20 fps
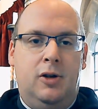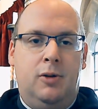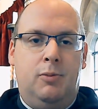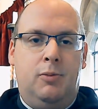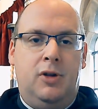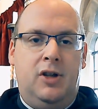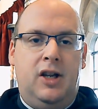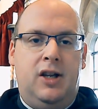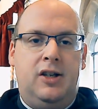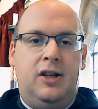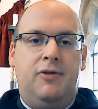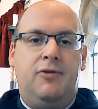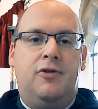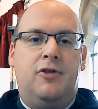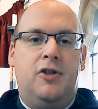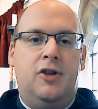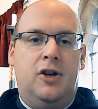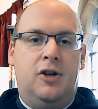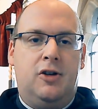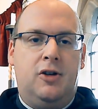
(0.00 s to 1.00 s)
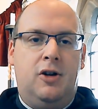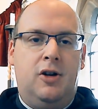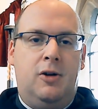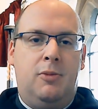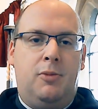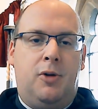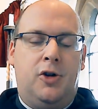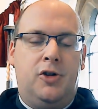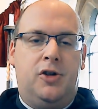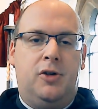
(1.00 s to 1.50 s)
But there's infinite
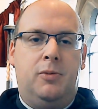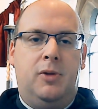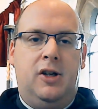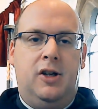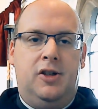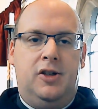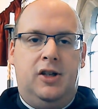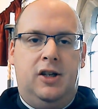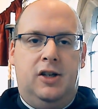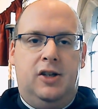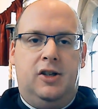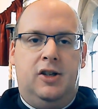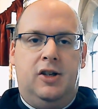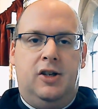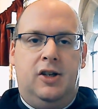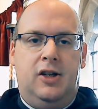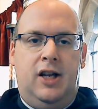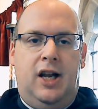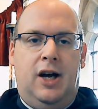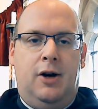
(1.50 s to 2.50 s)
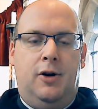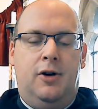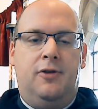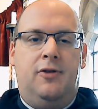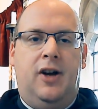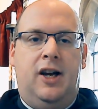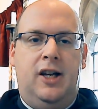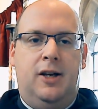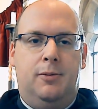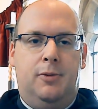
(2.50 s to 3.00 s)
possibilities that are now
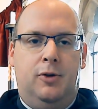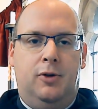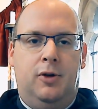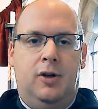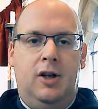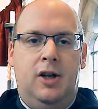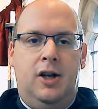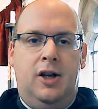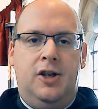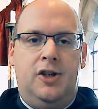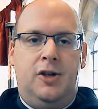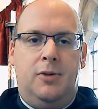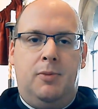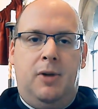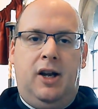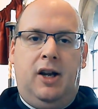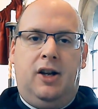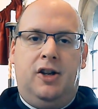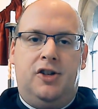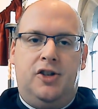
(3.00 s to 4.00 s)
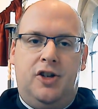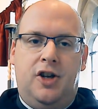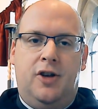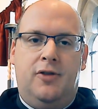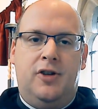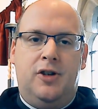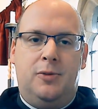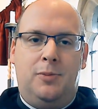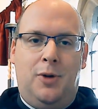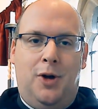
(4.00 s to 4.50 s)
available to make a
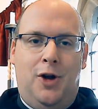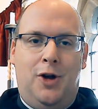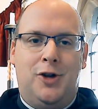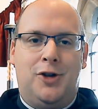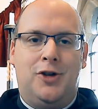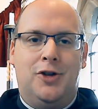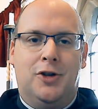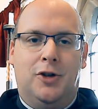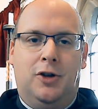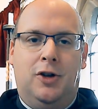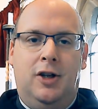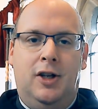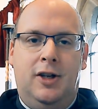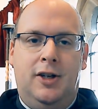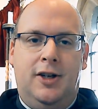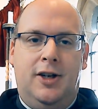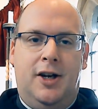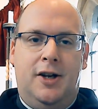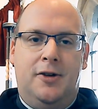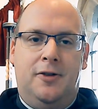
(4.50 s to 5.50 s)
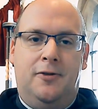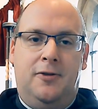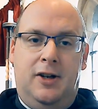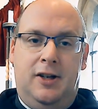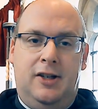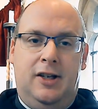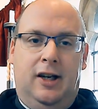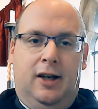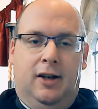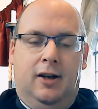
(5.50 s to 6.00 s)
service personal and
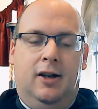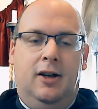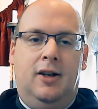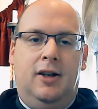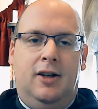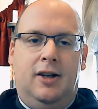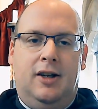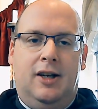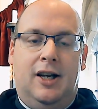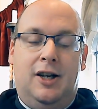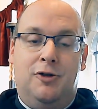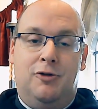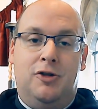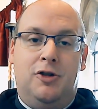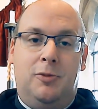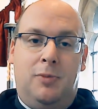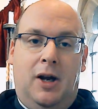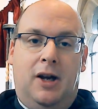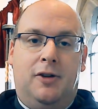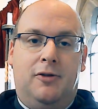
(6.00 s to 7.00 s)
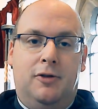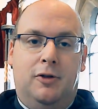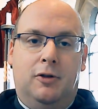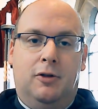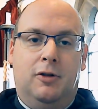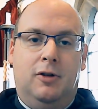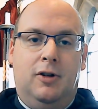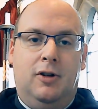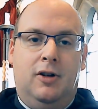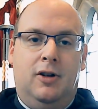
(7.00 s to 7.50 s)
fitting and respectful
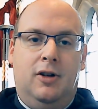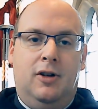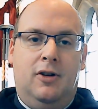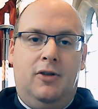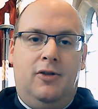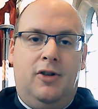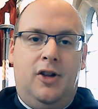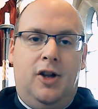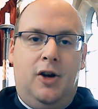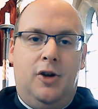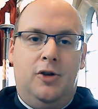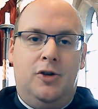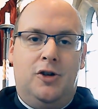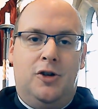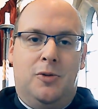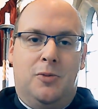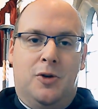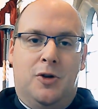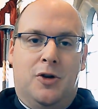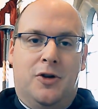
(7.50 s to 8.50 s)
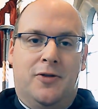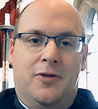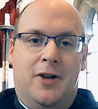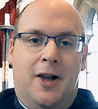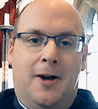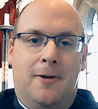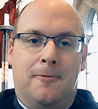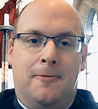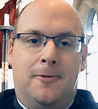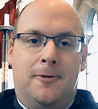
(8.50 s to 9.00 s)
for those whom you have
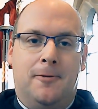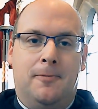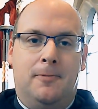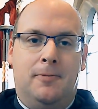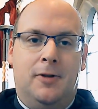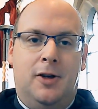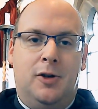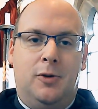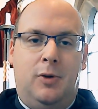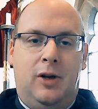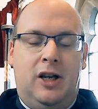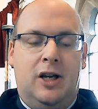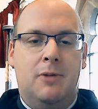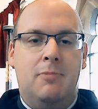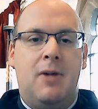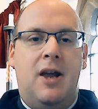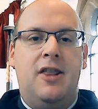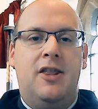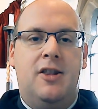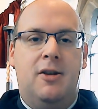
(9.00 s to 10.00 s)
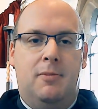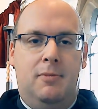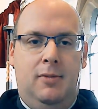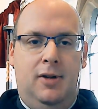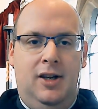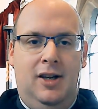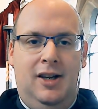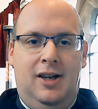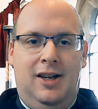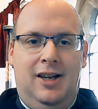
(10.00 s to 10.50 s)
loved, as we commend them
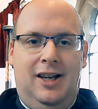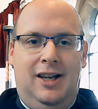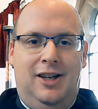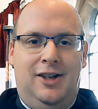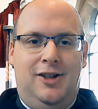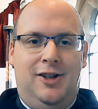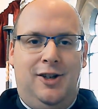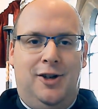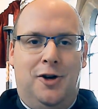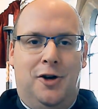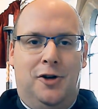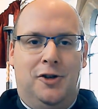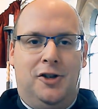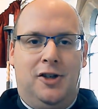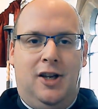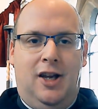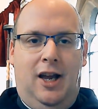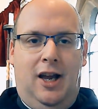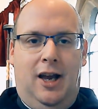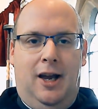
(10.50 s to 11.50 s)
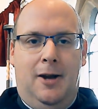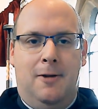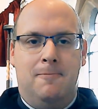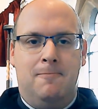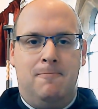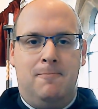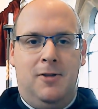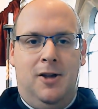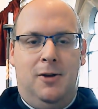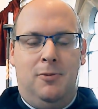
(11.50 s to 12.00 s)
into God's care
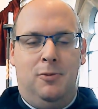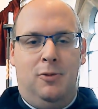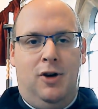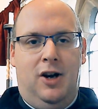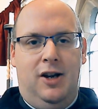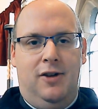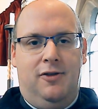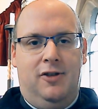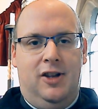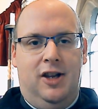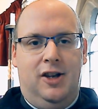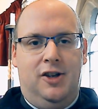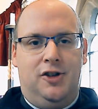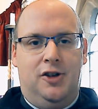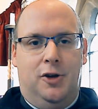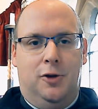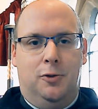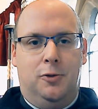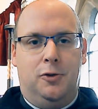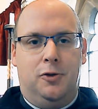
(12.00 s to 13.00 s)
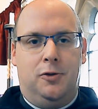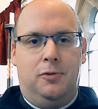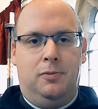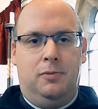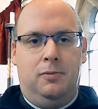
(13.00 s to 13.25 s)
and pray for their souls.